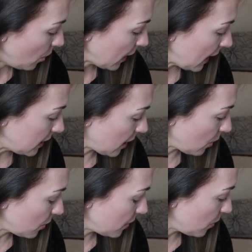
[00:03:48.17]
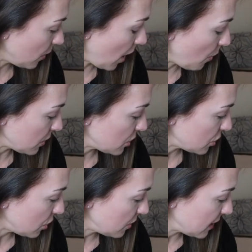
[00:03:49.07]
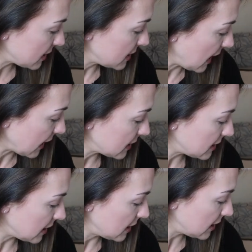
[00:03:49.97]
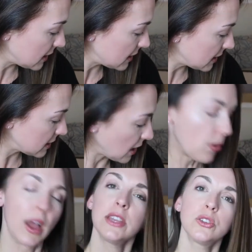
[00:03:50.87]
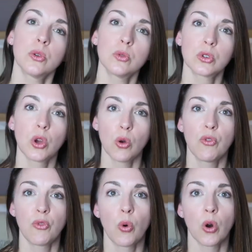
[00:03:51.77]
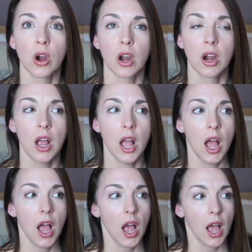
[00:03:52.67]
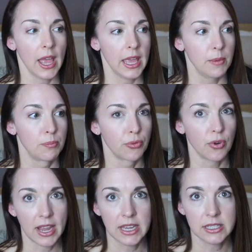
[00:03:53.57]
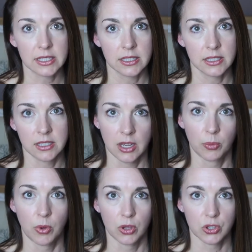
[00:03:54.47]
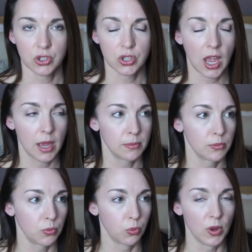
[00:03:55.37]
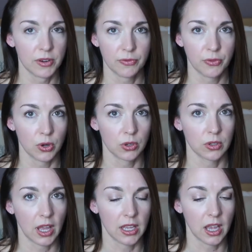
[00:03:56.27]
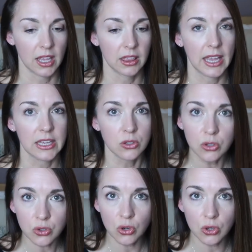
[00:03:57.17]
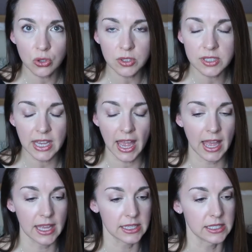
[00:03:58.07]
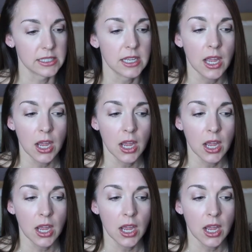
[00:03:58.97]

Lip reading: Okay, now I want to show you this next. This is, now I don't go for a bright nail polish. I'm one for, I like neutrals, and